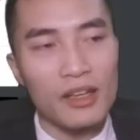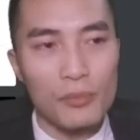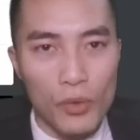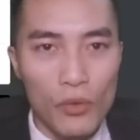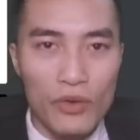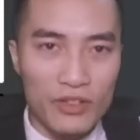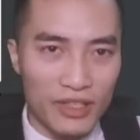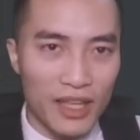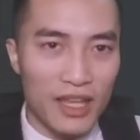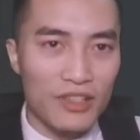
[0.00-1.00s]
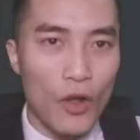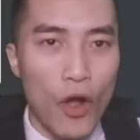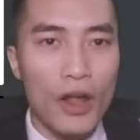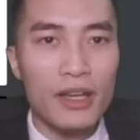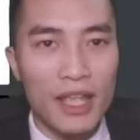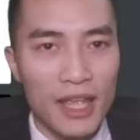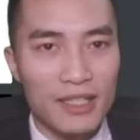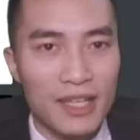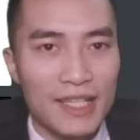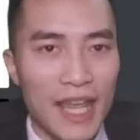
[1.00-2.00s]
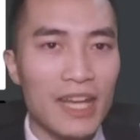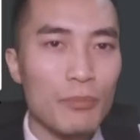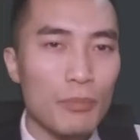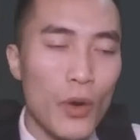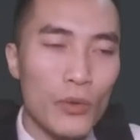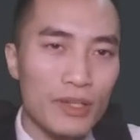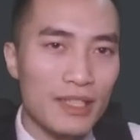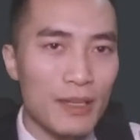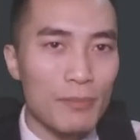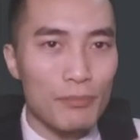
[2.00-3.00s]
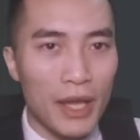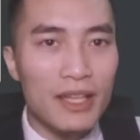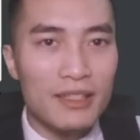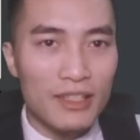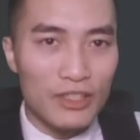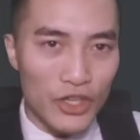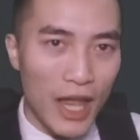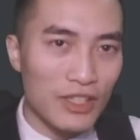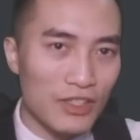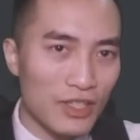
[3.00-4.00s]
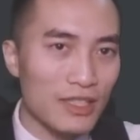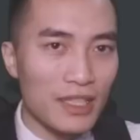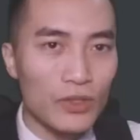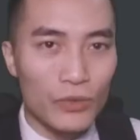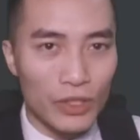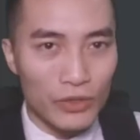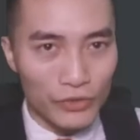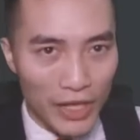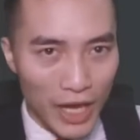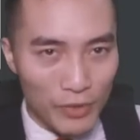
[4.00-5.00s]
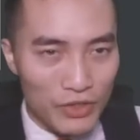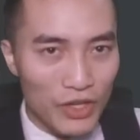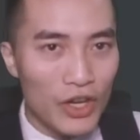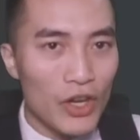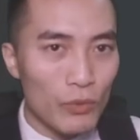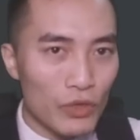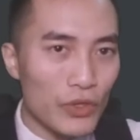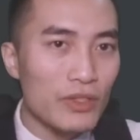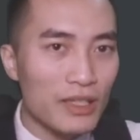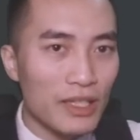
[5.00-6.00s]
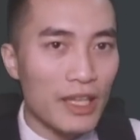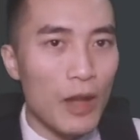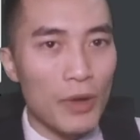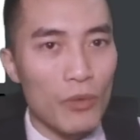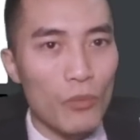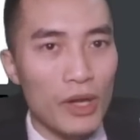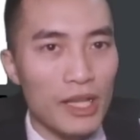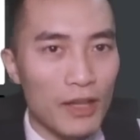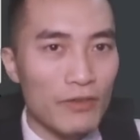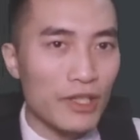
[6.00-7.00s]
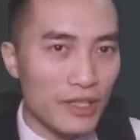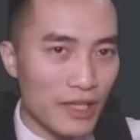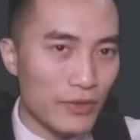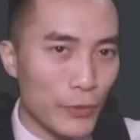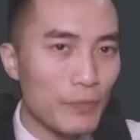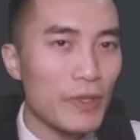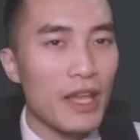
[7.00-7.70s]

Poise states, on hit, gain a potency-based chance to deal critical damage, reducing the count by 1 if successful.